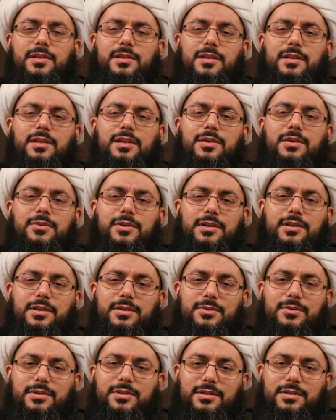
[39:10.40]
Though that does
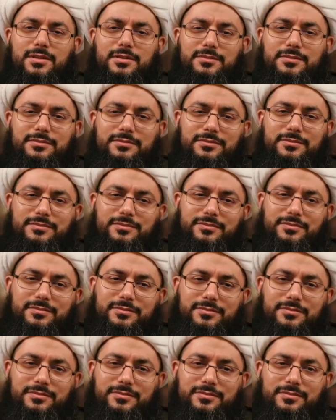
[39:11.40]
not mean that
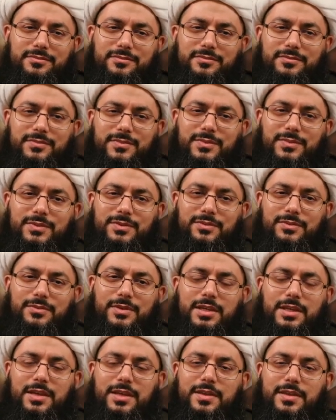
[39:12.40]
Muhammad, peace be
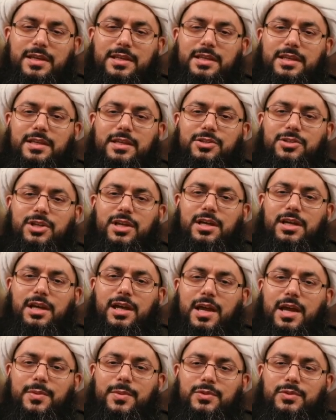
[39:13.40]
upon him, and his
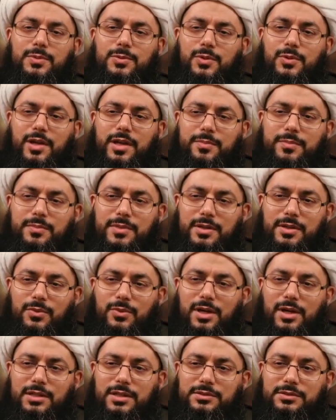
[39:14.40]
family was the Prophet
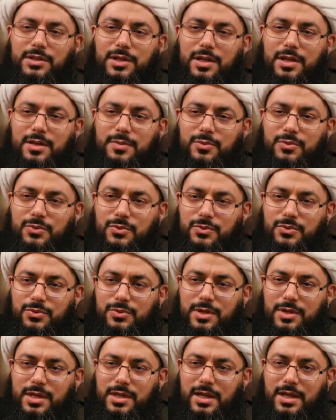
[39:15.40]
they tried
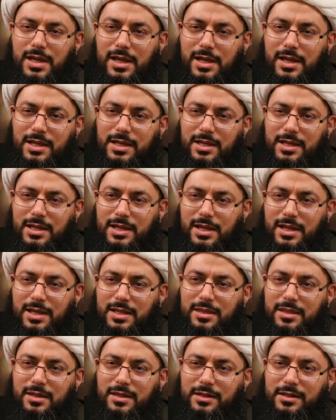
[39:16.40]
to change its
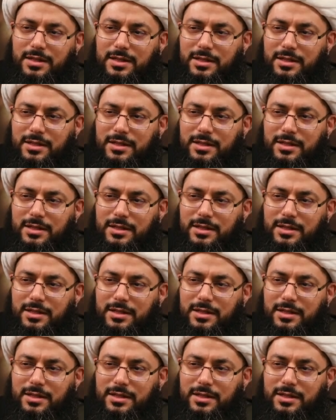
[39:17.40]
meanings.